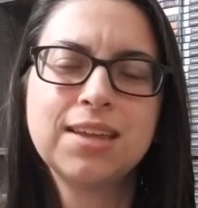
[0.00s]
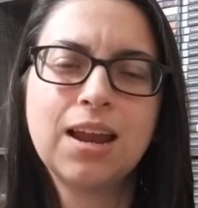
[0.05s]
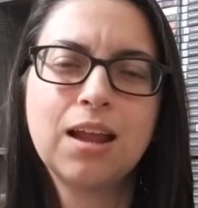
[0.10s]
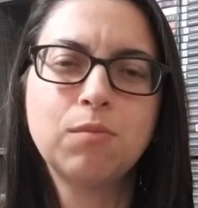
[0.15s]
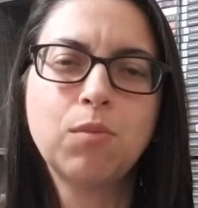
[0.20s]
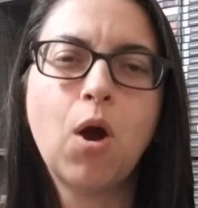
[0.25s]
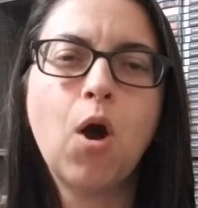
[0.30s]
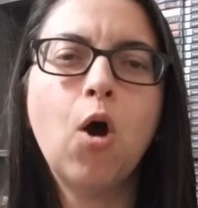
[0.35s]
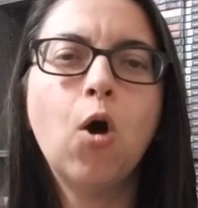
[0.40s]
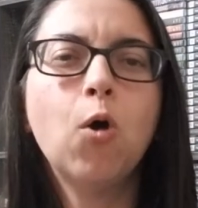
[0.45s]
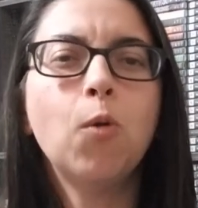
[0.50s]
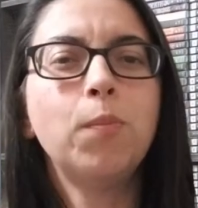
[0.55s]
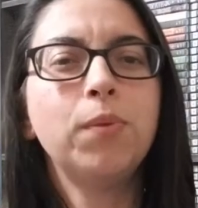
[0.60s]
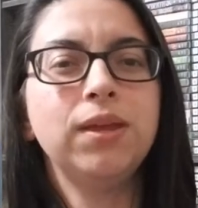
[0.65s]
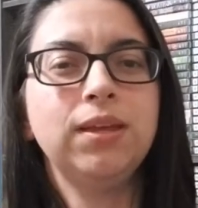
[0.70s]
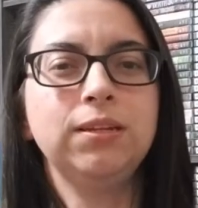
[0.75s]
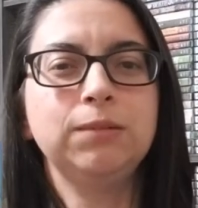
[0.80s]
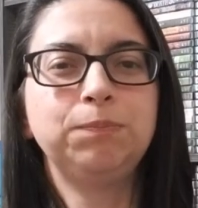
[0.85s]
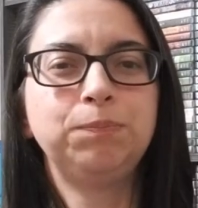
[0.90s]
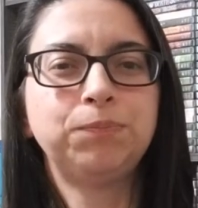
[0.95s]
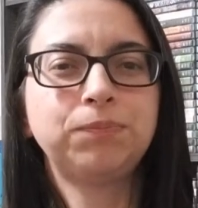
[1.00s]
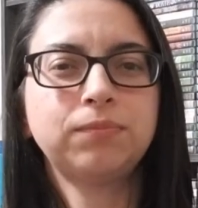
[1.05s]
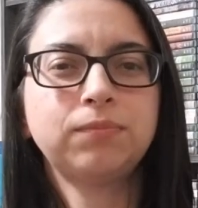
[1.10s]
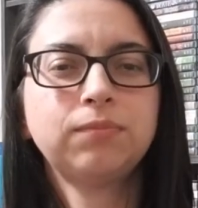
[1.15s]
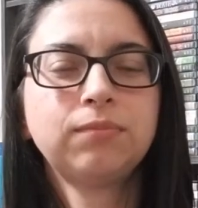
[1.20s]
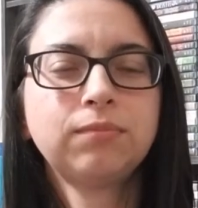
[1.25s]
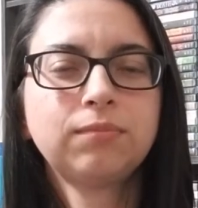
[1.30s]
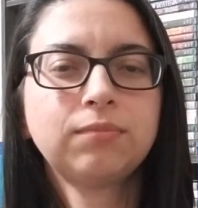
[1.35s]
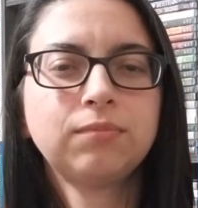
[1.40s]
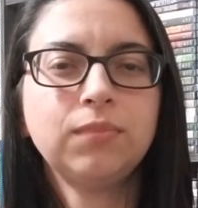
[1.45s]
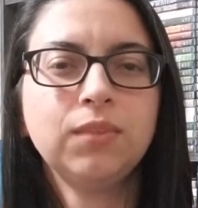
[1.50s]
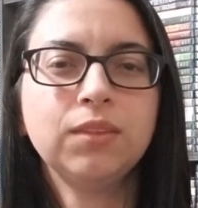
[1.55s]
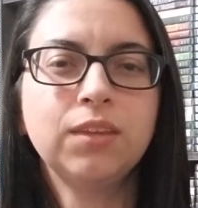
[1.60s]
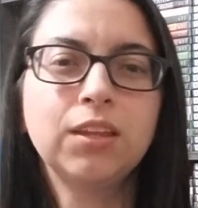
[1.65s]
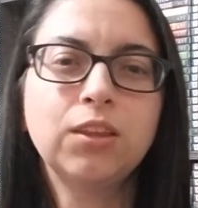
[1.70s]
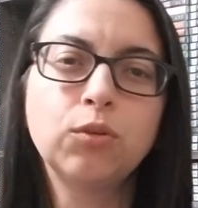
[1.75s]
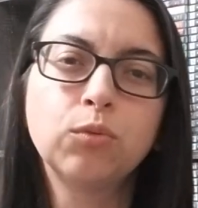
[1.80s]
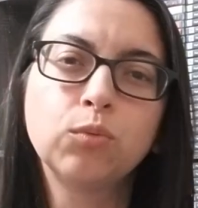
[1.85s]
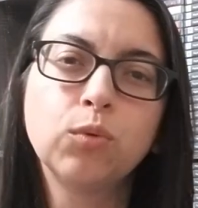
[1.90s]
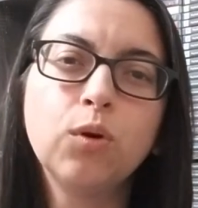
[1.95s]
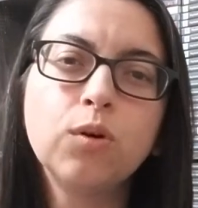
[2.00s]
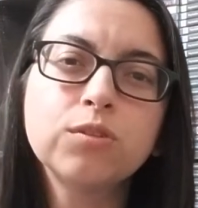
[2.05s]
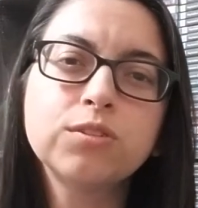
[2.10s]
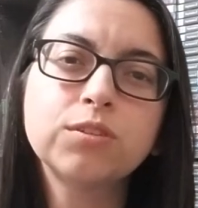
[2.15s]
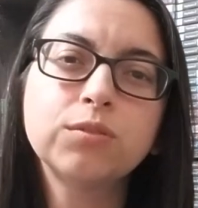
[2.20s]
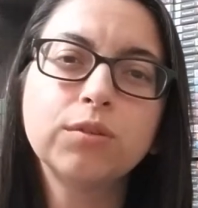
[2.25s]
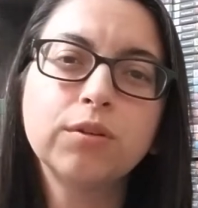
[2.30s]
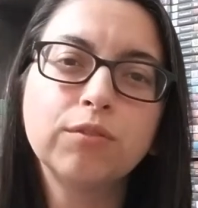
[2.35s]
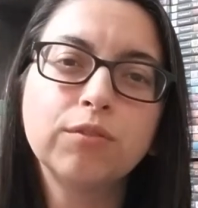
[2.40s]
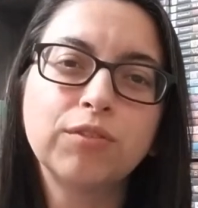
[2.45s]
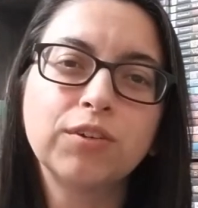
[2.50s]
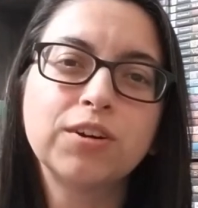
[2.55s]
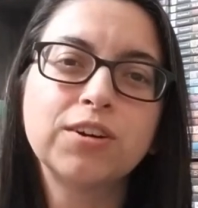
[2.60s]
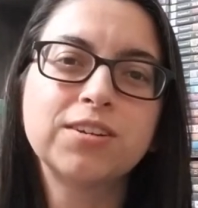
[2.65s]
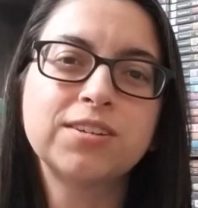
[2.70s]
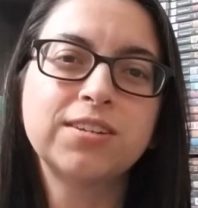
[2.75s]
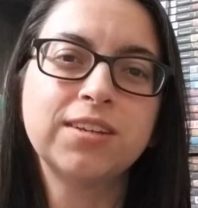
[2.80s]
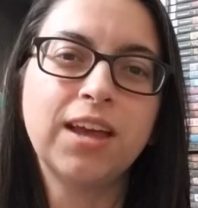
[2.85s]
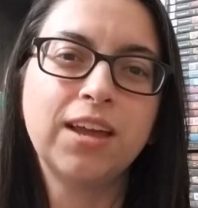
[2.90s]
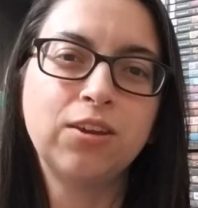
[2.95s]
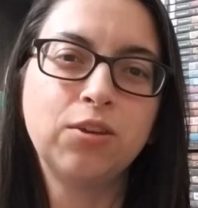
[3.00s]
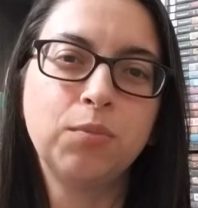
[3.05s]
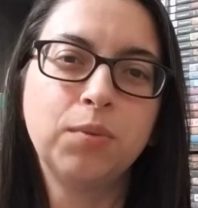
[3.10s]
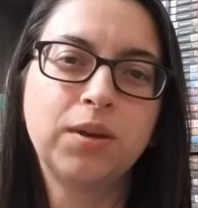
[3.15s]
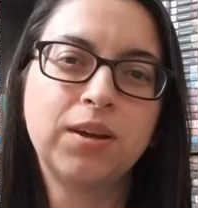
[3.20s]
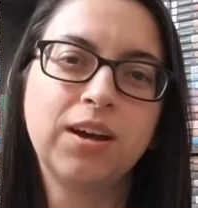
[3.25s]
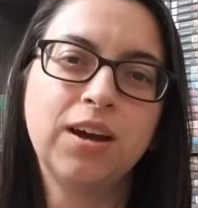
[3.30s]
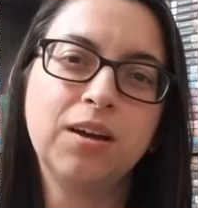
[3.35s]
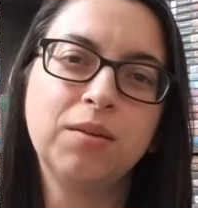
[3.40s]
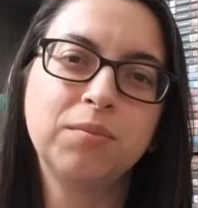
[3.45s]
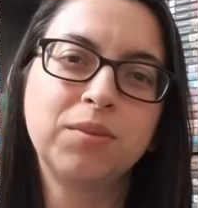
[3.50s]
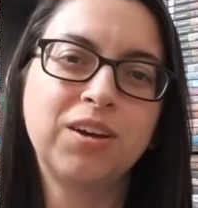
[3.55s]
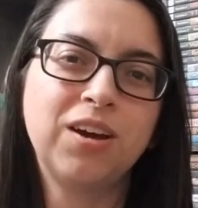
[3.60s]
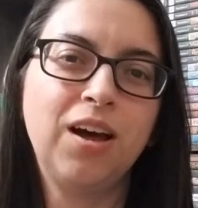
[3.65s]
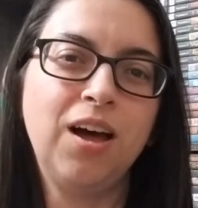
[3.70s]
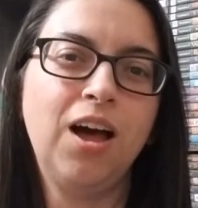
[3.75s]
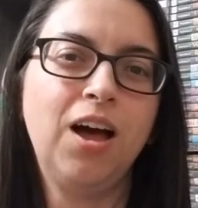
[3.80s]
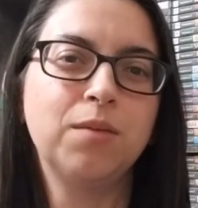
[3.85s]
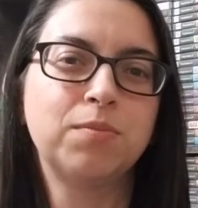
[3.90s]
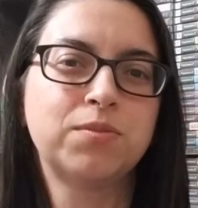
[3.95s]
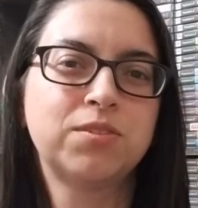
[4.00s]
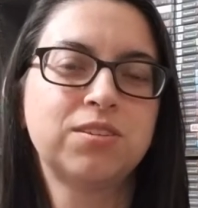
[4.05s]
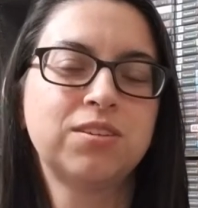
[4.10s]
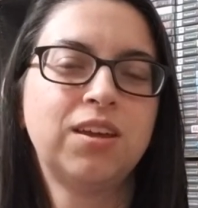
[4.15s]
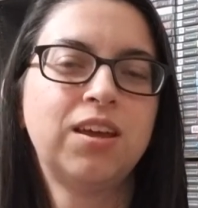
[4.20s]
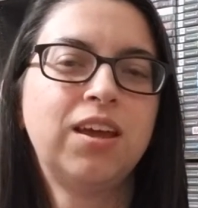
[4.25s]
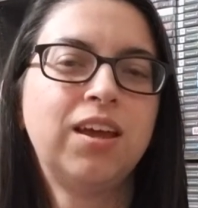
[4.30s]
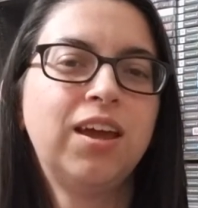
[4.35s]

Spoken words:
and I'm hoping that the roles are reversed and you become cops.